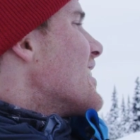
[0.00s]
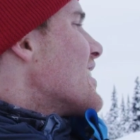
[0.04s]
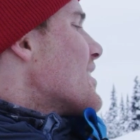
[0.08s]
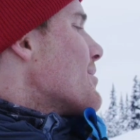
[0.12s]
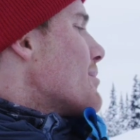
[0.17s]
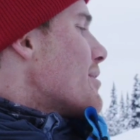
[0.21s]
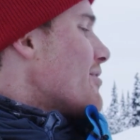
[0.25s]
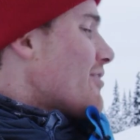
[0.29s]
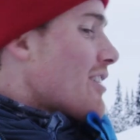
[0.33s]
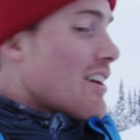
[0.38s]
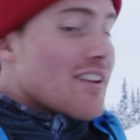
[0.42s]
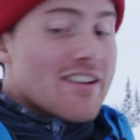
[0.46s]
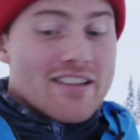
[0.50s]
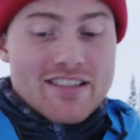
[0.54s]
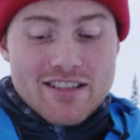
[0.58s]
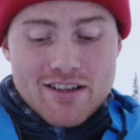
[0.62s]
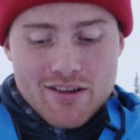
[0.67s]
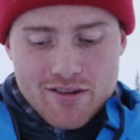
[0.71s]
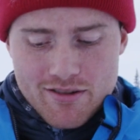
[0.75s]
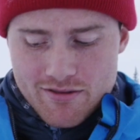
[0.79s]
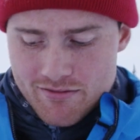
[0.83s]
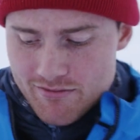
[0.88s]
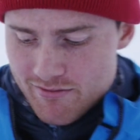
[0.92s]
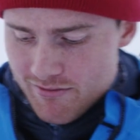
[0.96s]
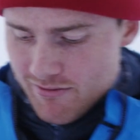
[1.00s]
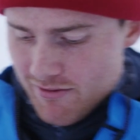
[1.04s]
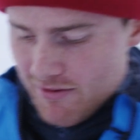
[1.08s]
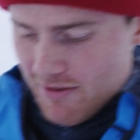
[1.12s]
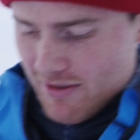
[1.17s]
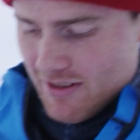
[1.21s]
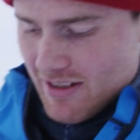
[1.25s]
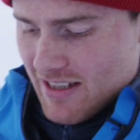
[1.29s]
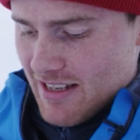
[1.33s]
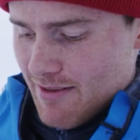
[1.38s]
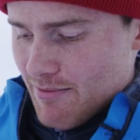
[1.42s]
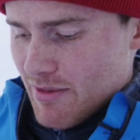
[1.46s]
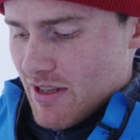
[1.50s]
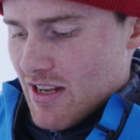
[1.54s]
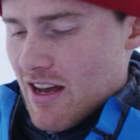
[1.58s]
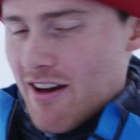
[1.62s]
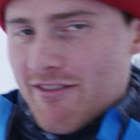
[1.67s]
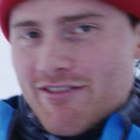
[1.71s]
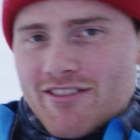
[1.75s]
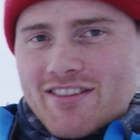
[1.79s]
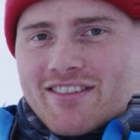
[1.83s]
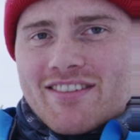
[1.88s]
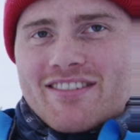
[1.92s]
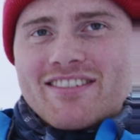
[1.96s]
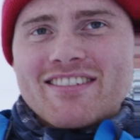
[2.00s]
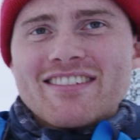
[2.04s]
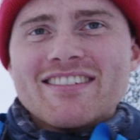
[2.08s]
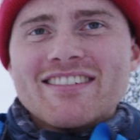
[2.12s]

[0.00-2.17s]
Should be fun to snow. Seems soft.